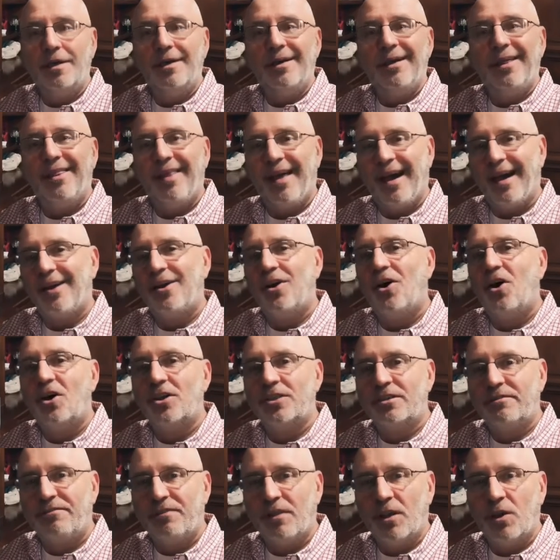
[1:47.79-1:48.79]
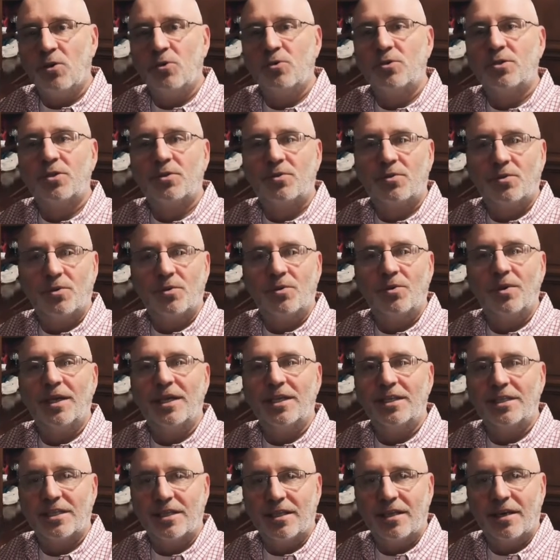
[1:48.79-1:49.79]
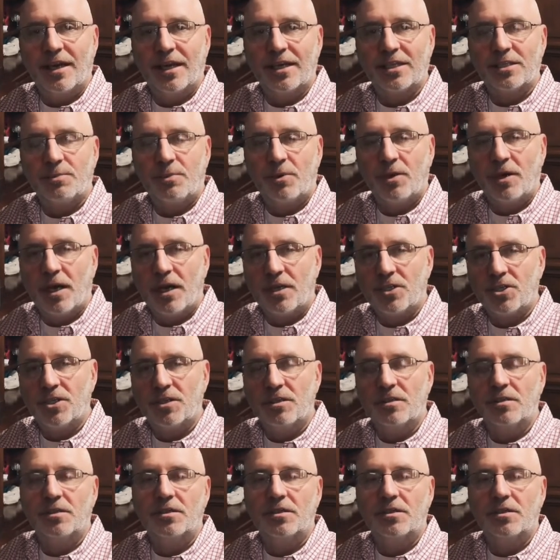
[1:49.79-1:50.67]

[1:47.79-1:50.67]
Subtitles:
that cost flows through into the next production.